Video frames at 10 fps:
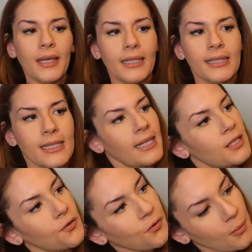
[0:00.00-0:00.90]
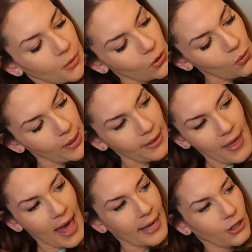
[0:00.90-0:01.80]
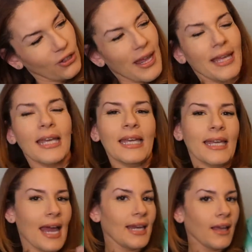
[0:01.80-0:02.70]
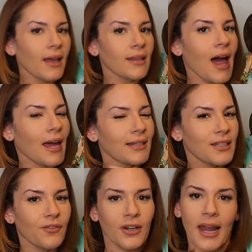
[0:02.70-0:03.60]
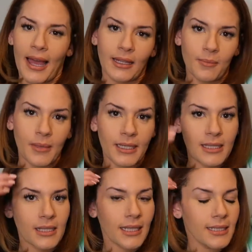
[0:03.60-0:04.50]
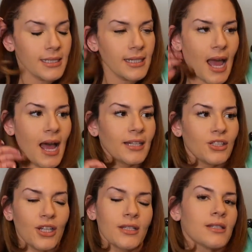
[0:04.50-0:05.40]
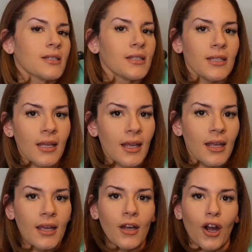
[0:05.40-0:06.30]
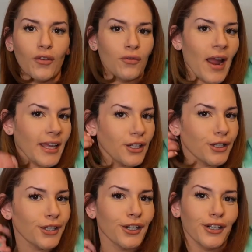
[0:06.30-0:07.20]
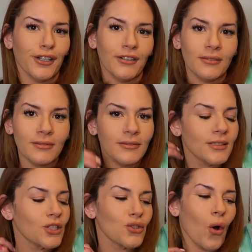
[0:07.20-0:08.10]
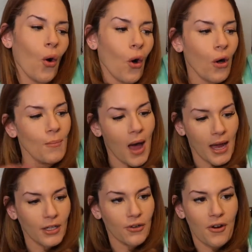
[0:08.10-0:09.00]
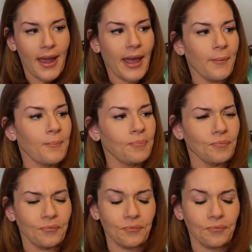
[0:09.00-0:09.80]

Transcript: pieces from Louis that you're like getting a lot of different elements. It's not just a regular, just all monogram.